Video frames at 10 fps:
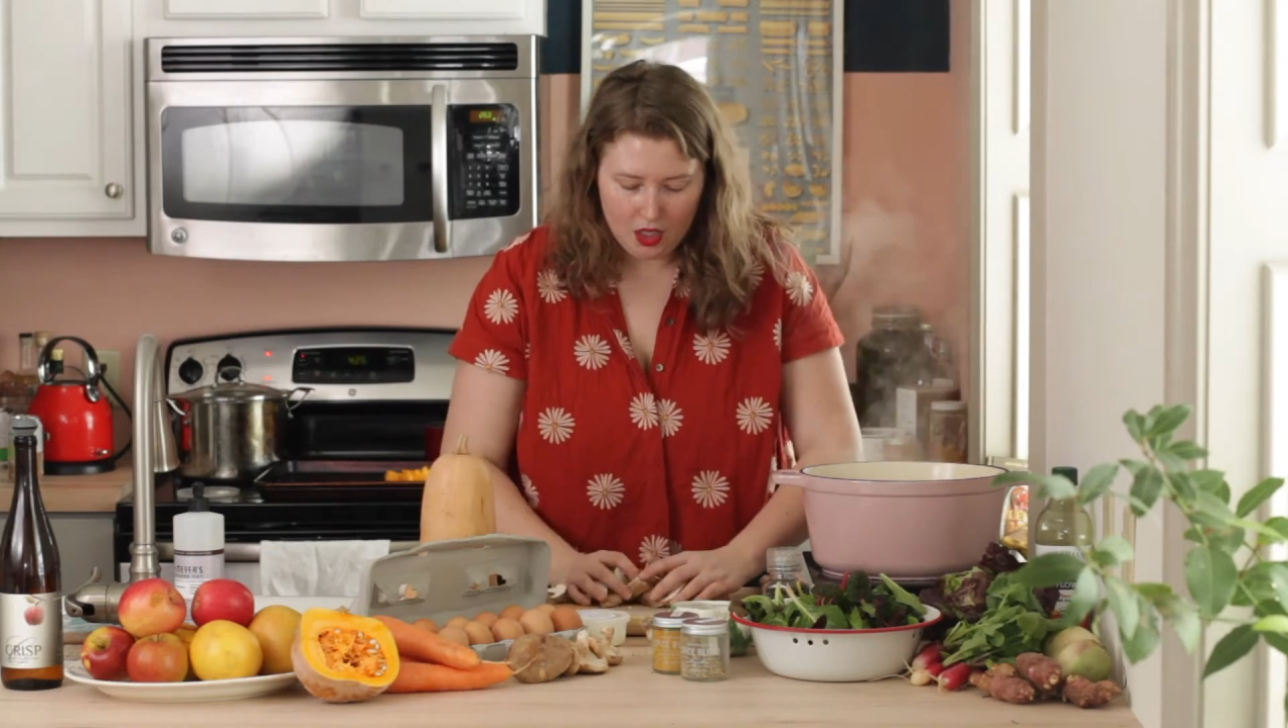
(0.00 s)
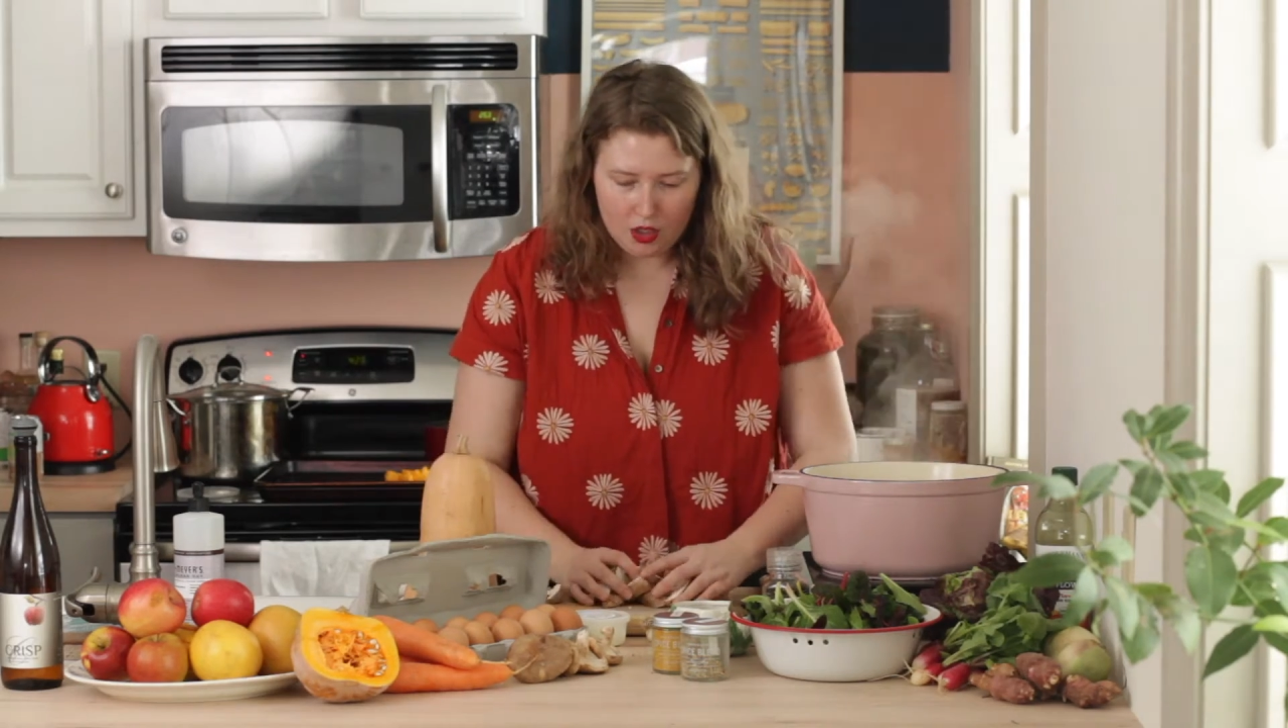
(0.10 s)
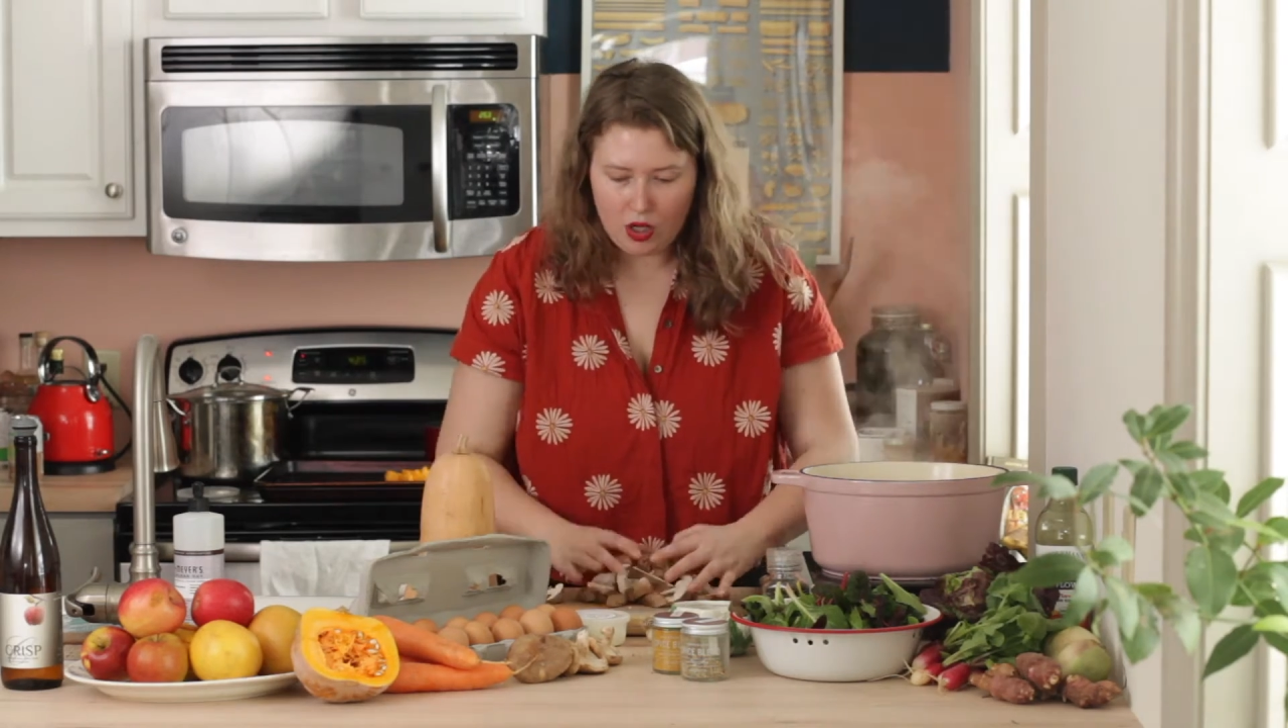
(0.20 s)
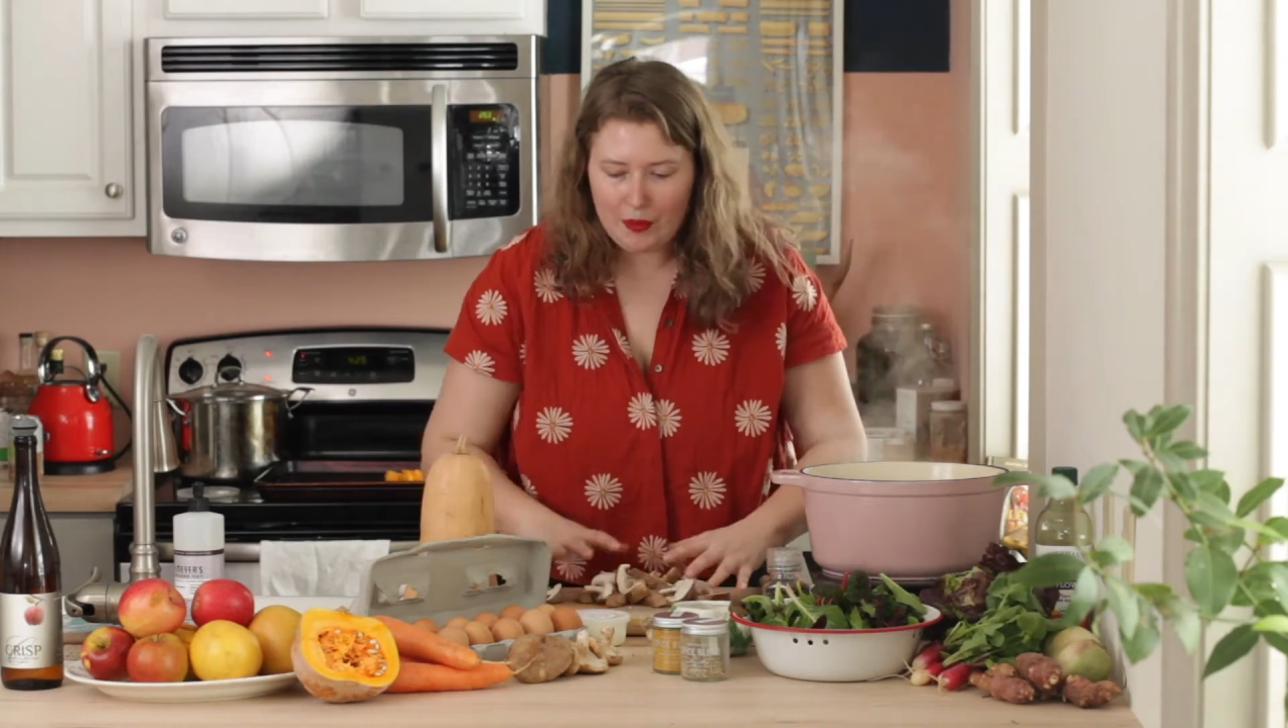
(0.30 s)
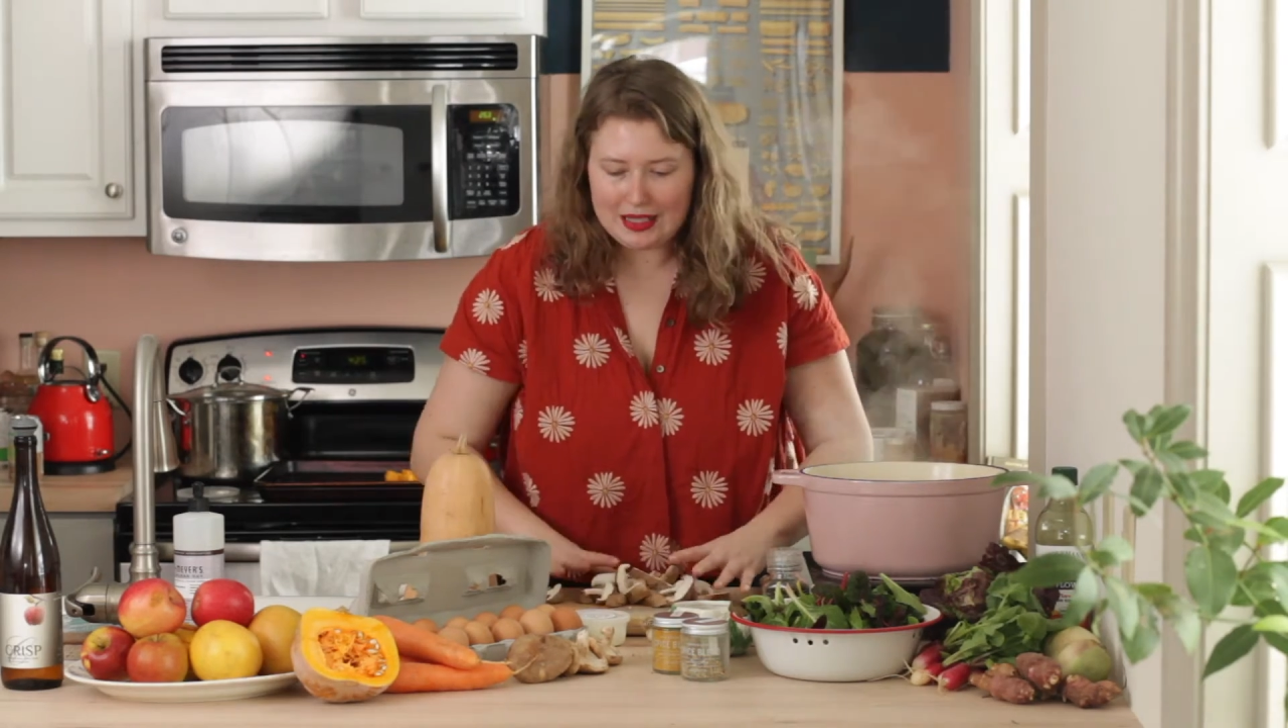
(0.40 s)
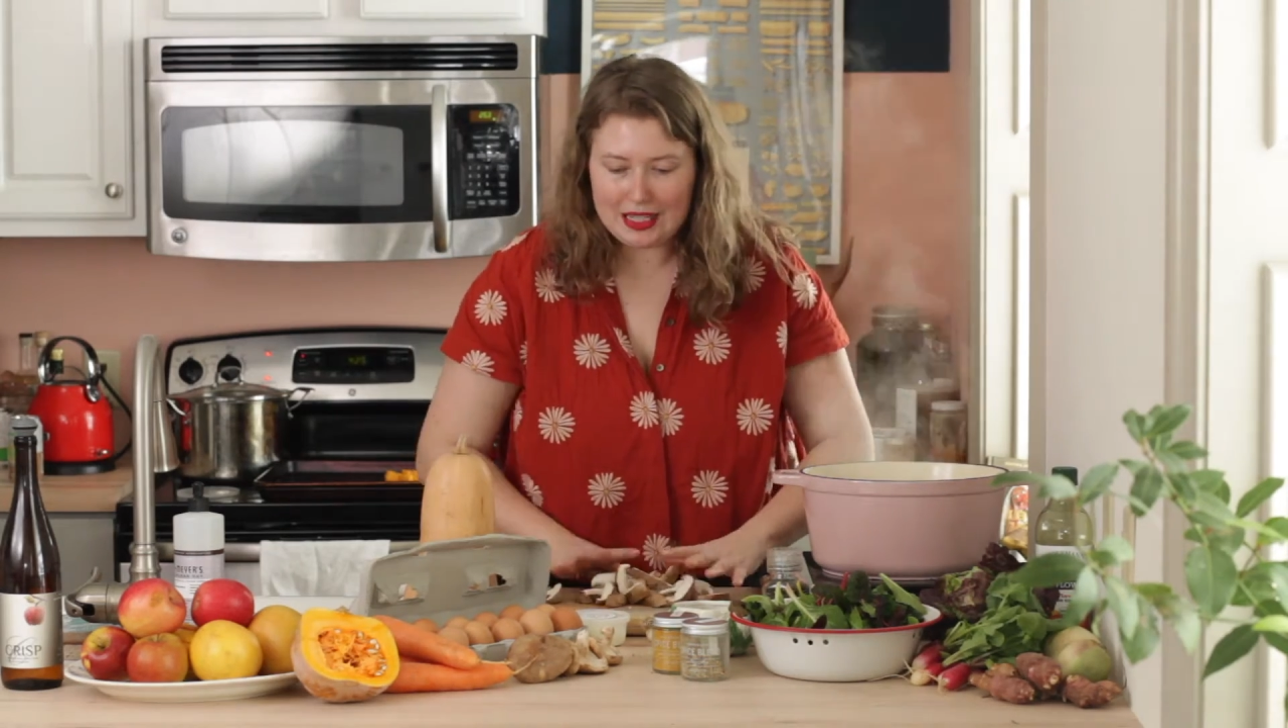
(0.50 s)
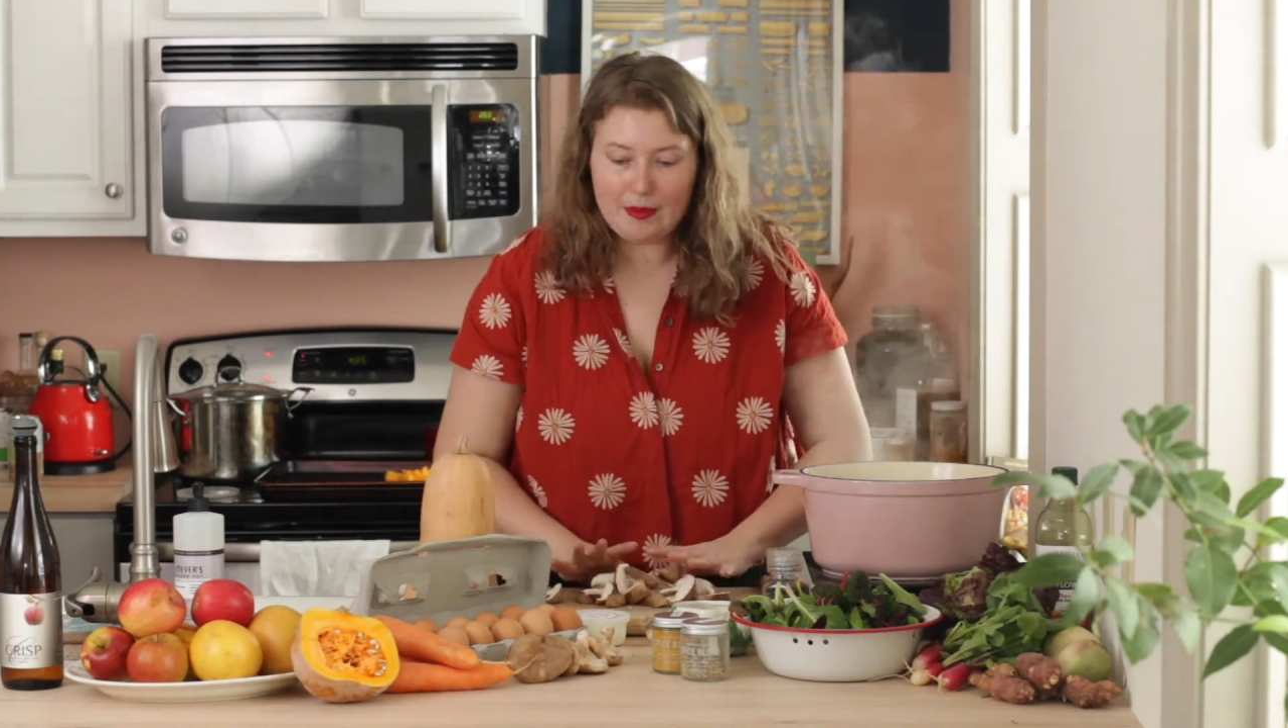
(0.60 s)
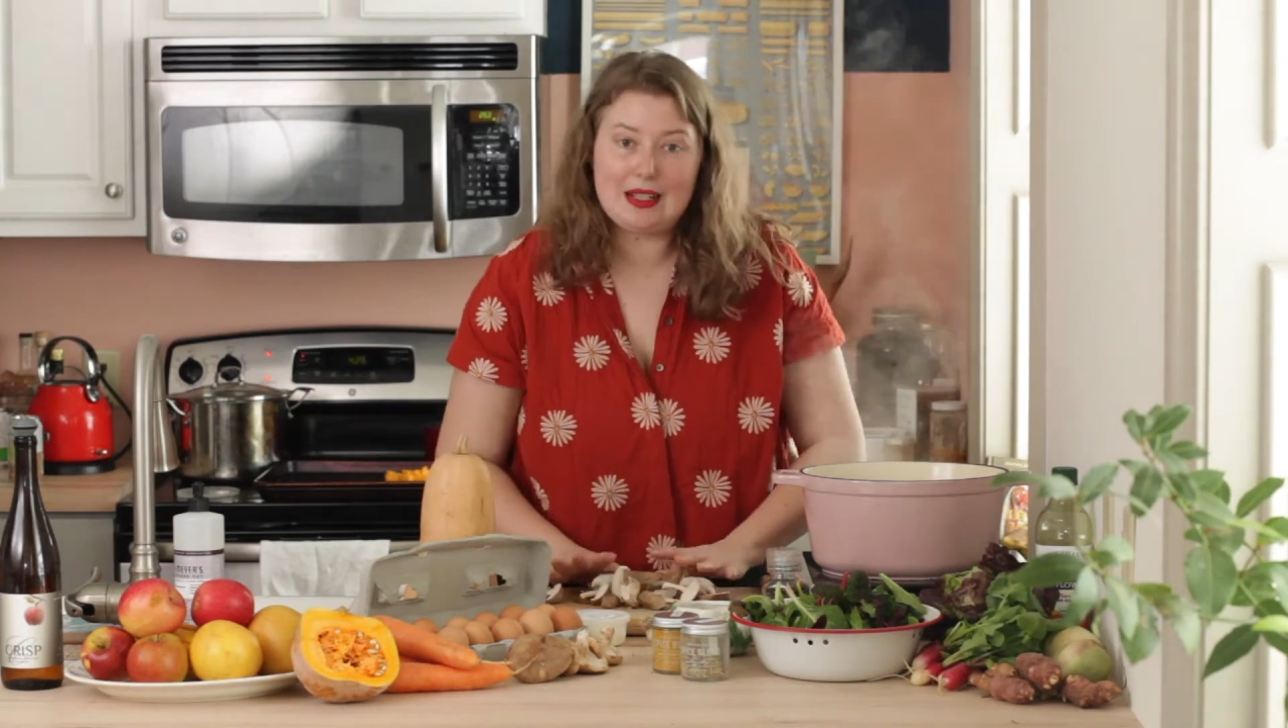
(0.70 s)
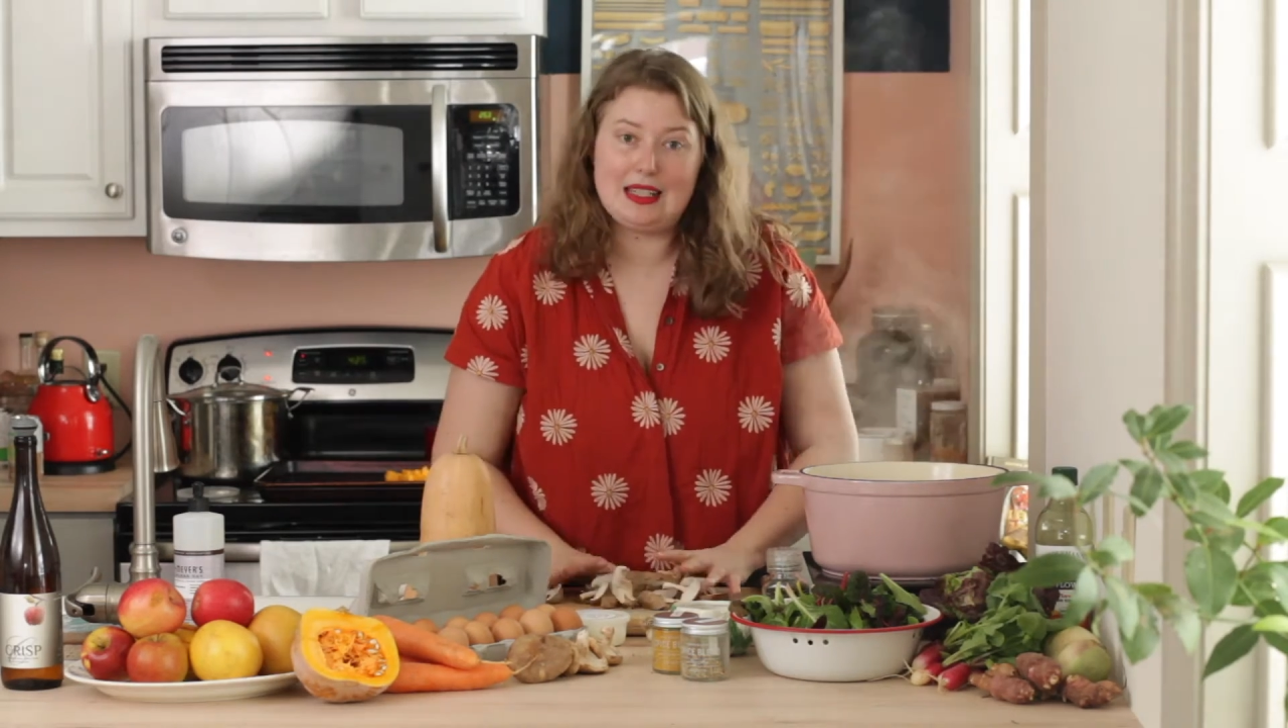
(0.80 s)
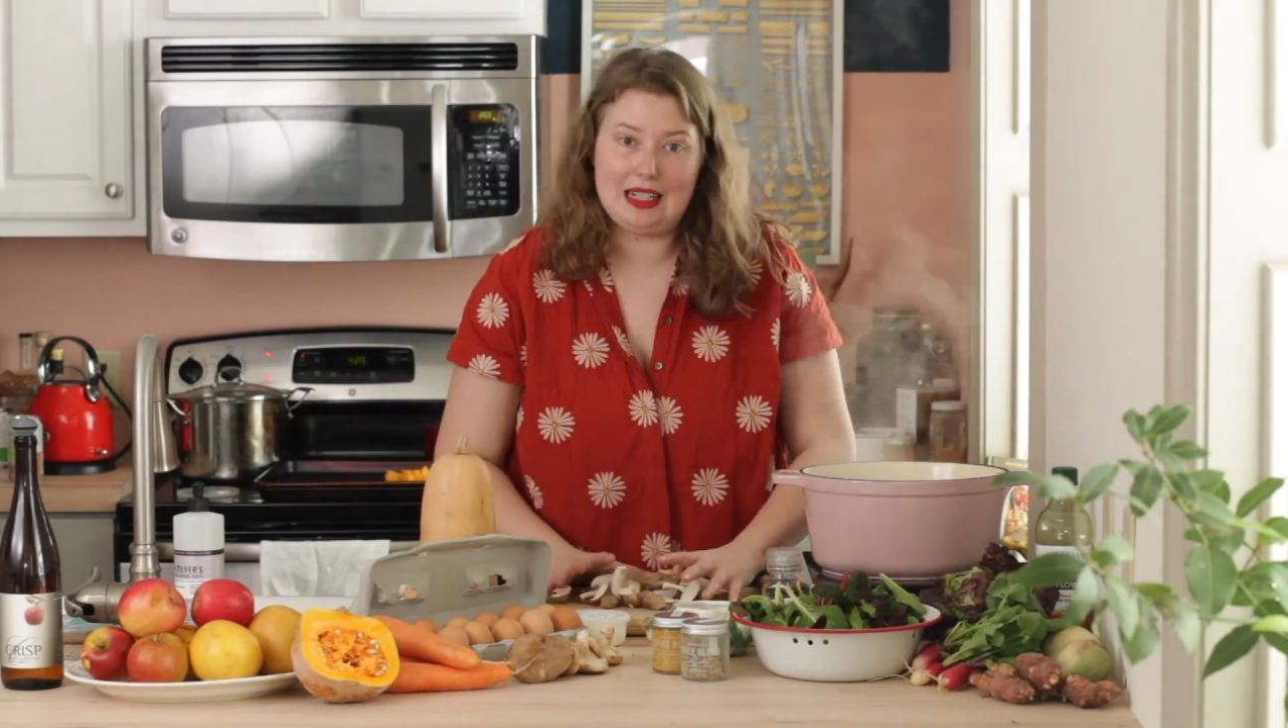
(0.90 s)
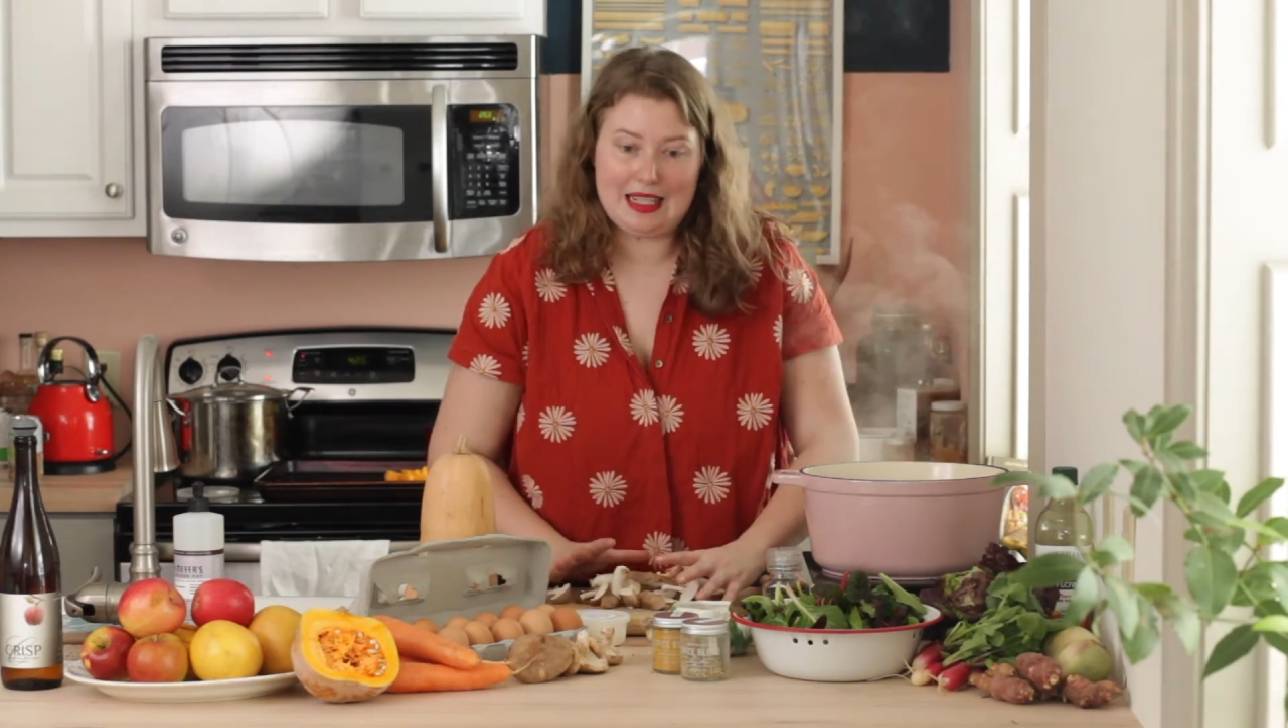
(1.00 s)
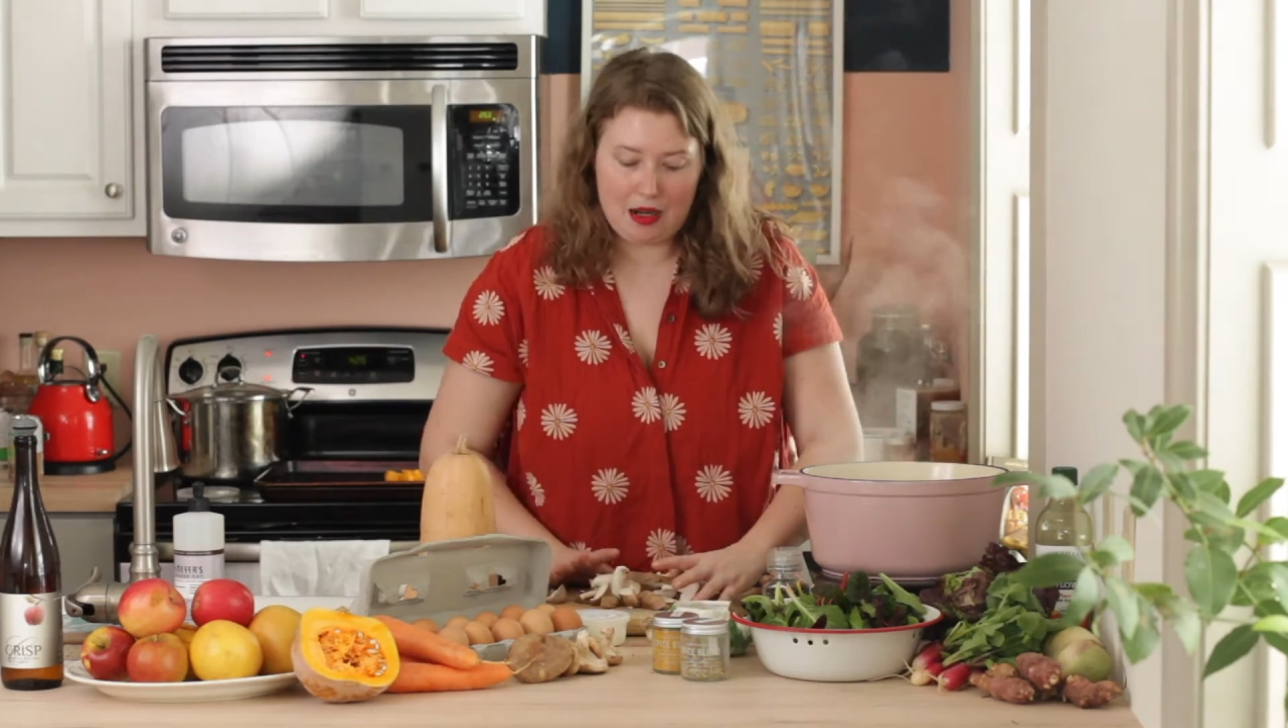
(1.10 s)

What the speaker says: So I would say it's about 6